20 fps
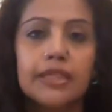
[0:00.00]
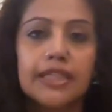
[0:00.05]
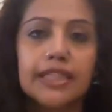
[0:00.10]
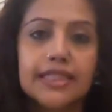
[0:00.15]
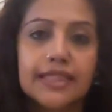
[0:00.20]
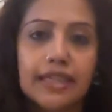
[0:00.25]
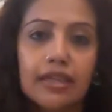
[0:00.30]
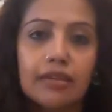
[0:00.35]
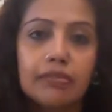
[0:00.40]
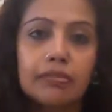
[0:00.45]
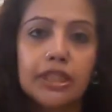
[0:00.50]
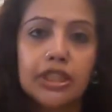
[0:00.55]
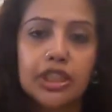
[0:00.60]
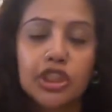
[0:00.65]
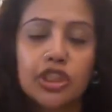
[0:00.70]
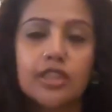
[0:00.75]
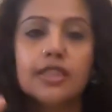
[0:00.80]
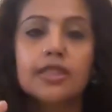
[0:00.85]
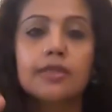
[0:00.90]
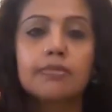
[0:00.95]
Please, can we
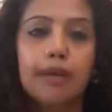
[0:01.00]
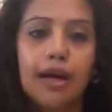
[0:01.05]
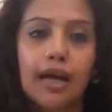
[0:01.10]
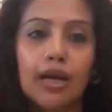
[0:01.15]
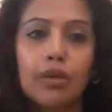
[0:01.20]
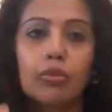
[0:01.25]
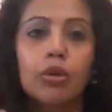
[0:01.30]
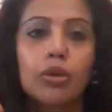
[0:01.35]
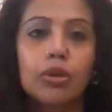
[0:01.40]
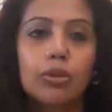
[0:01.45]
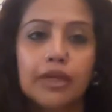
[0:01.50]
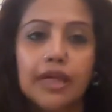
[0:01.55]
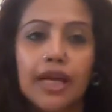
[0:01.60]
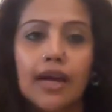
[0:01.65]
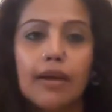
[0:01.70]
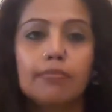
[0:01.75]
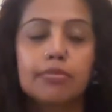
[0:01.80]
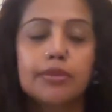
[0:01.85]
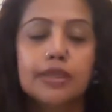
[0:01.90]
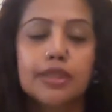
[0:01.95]
just buy what we
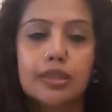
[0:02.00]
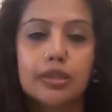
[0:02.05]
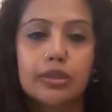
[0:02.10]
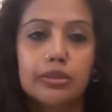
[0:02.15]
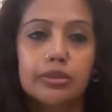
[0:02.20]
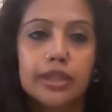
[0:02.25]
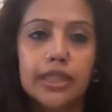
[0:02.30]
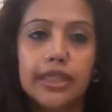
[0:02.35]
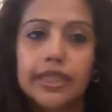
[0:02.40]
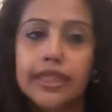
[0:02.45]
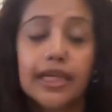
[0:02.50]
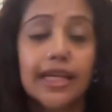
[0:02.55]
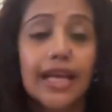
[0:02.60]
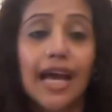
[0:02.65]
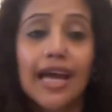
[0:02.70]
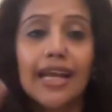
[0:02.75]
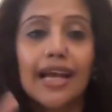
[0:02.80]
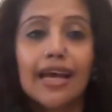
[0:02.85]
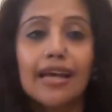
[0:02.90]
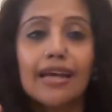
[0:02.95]
absolutely need?
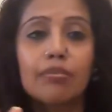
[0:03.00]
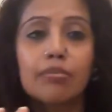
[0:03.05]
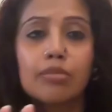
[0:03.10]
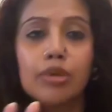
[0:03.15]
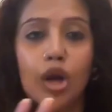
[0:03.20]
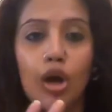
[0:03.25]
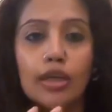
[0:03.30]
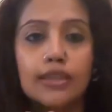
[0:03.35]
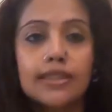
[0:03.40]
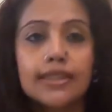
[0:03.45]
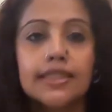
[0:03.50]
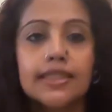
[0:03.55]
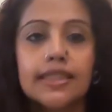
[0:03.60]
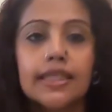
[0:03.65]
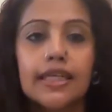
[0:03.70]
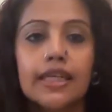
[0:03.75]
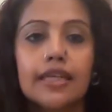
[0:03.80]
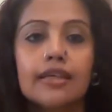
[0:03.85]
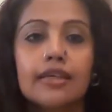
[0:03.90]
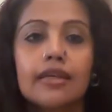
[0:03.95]
And I am not
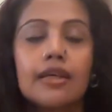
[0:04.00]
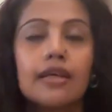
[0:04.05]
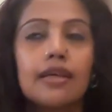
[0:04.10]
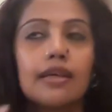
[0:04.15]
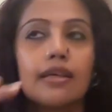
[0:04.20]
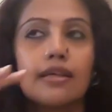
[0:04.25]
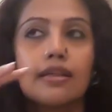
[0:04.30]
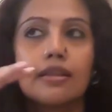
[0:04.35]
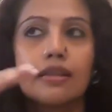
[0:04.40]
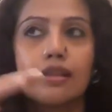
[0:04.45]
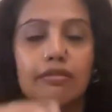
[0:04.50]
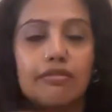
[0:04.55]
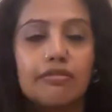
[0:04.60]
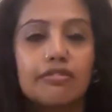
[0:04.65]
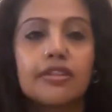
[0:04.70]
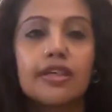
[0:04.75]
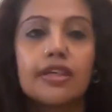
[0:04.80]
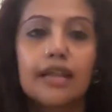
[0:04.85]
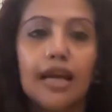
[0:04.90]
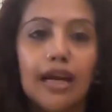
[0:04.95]
saying
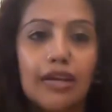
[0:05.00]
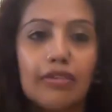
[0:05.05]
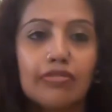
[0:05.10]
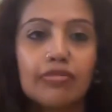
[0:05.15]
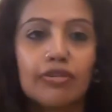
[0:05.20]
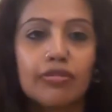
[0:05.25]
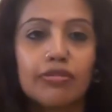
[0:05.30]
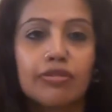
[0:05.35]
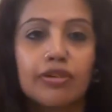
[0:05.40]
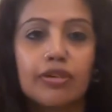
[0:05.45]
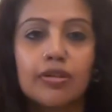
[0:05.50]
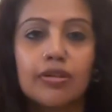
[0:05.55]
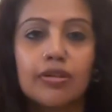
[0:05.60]
live the life of